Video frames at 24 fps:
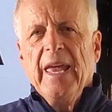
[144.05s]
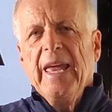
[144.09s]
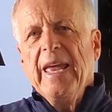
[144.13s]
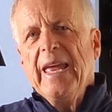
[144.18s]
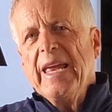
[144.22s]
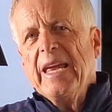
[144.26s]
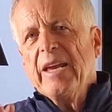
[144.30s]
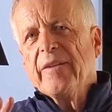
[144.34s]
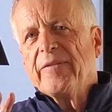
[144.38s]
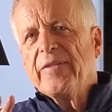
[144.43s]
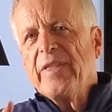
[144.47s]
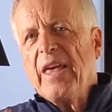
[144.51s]

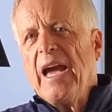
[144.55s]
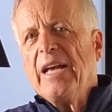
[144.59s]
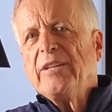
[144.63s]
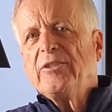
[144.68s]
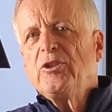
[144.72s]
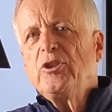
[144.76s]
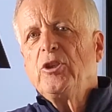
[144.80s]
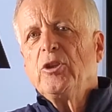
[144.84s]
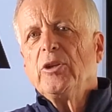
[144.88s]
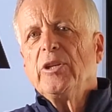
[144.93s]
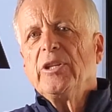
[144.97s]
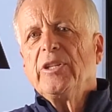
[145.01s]
If that's
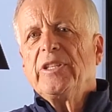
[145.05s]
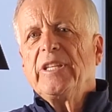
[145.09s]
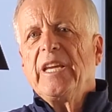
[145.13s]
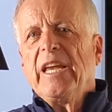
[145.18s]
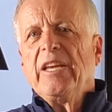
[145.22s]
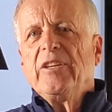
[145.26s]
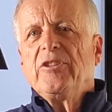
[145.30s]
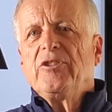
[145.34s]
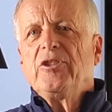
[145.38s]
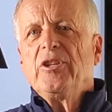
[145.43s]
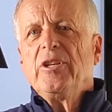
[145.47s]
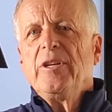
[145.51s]
your
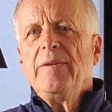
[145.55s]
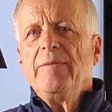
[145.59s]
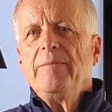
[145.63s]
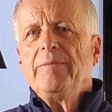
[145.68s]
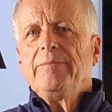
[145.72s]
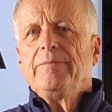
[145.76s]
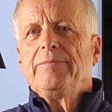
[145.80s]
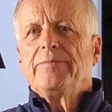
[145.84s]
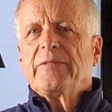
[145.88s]
intention,